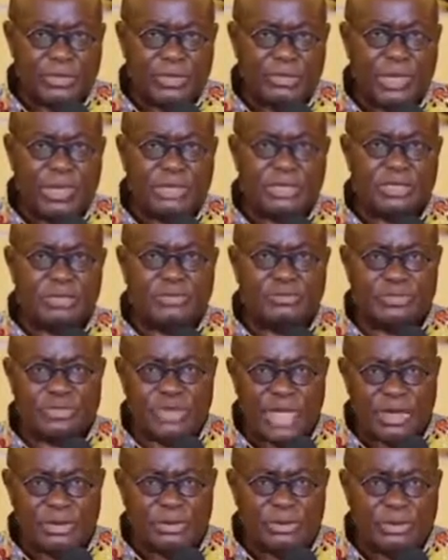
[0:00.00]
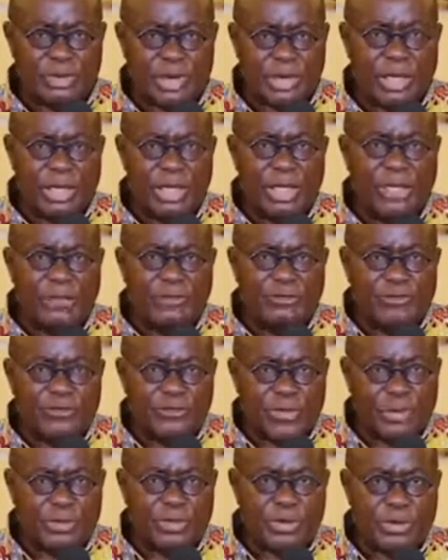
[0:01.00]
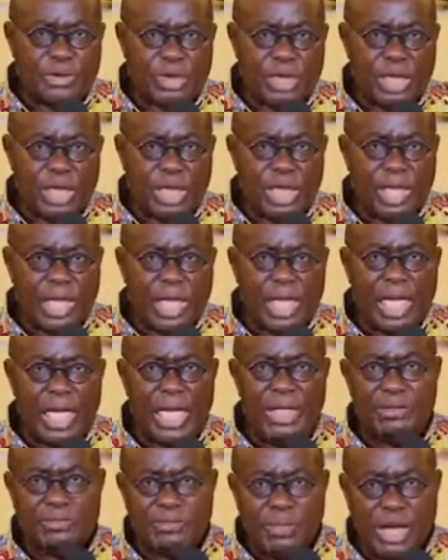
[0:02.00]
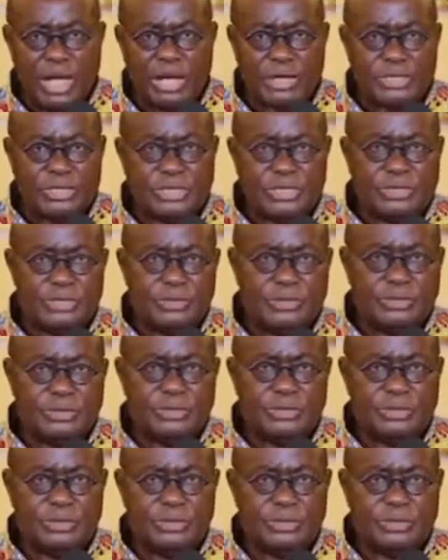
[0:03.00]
for the months of January, February, and March.